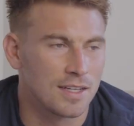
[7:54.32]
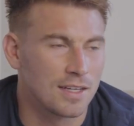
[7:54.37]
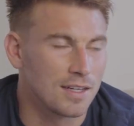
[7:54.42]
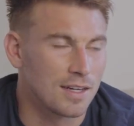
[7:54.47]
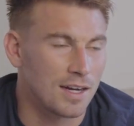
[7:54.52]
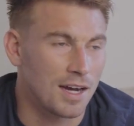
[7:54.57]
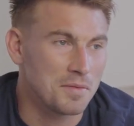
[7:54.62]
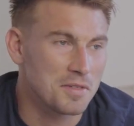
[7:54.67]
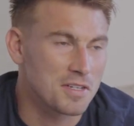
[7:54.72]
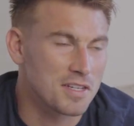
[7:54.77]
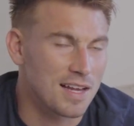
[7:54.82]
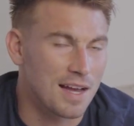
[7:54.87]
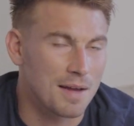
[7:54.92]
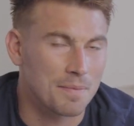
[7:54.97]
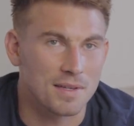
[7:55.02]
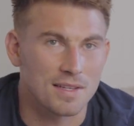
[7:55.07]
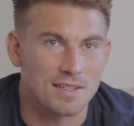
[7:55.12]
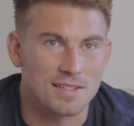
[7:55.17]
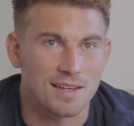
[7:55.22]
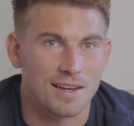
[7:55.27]
I'm just
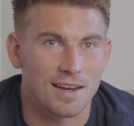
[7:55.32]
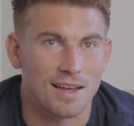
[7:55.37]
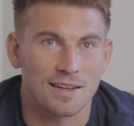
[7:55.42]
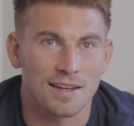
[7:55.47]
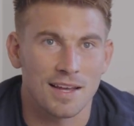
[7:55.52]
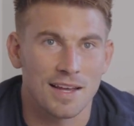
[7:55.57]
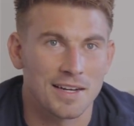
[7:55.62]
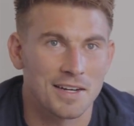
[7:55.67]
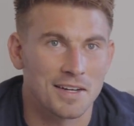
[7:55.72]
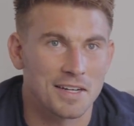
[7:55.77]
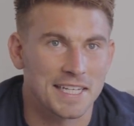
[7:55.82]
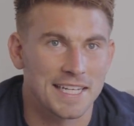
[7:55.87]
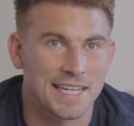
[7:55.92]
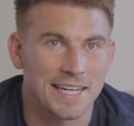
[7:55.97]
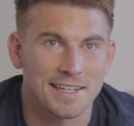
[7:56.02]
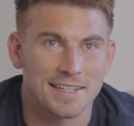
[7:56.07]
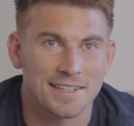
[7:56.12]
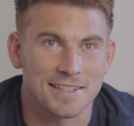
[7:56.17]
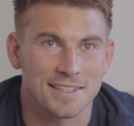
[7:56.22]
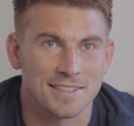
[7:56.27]
happy it's in LA, not
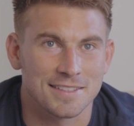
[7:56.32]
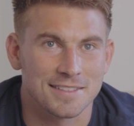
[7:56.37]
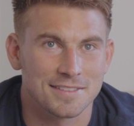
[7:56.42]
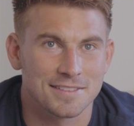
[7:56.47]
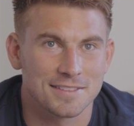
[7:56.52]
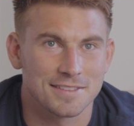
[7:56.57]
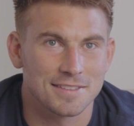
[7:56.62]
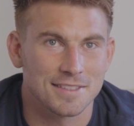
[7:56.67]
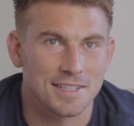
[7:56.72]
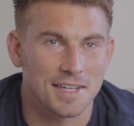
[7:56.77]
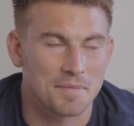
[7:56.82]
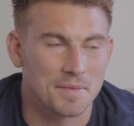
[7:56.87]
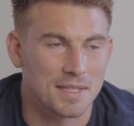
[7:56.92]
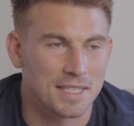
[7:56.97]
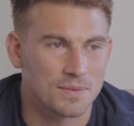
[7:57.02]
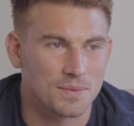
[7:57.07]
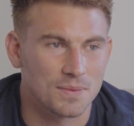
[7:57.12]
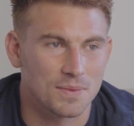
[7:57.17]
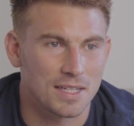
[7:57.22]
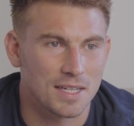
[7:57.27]
Canada. I
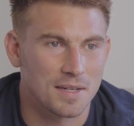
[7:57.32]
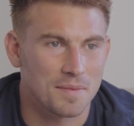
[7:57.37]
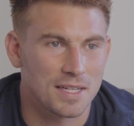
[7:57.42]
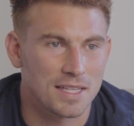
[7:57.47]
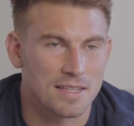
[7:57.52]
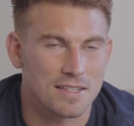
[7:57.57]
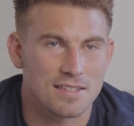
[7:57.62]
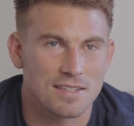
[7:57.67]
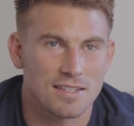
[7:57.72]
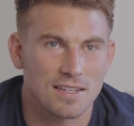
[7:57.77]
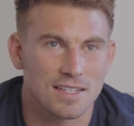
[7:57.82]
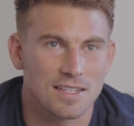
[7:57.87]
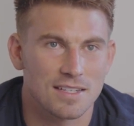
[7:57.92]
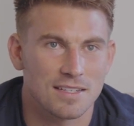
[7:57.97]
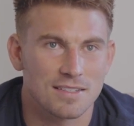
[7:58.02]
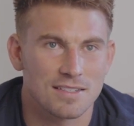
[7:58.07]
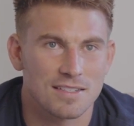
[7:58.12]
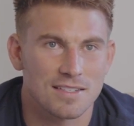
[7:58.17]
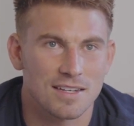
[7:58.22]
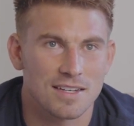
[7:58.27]
mean, we're going to be in the
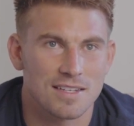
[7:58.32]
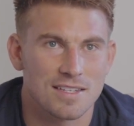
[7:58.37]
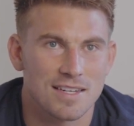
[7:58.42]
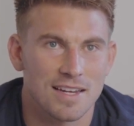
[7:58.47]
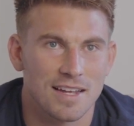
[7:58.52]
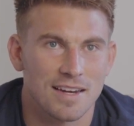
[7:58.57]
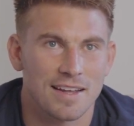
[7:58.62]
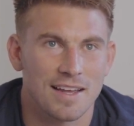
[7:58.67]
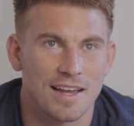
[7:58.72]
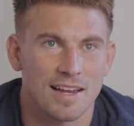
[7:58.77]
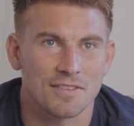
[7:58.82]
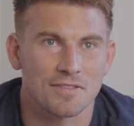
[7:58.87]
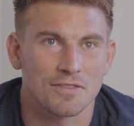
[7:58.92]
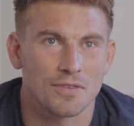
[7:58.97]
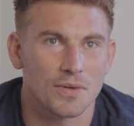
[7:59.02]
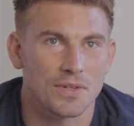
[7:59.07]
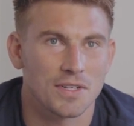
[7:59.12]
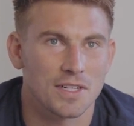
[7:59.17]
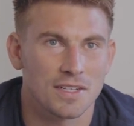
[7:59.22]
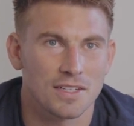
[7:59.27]
sunny state of
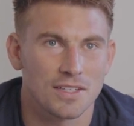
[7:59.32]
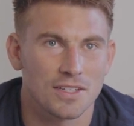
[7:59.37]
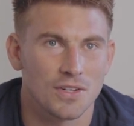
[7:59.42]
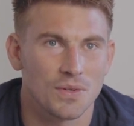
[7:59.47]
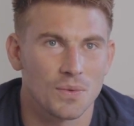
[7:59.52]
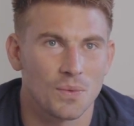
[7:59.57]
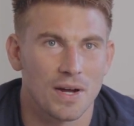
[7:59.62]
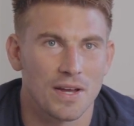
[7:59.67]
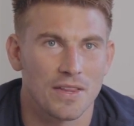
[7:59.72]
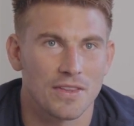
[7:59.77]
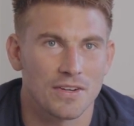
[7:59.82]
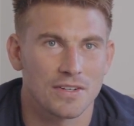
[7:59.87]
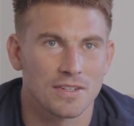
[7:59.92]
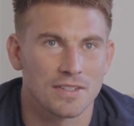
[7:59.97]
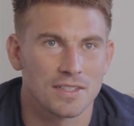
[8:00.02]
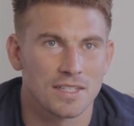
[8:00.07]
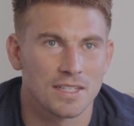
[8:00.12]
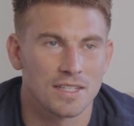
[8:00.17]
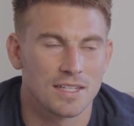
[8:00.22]
California, good weather.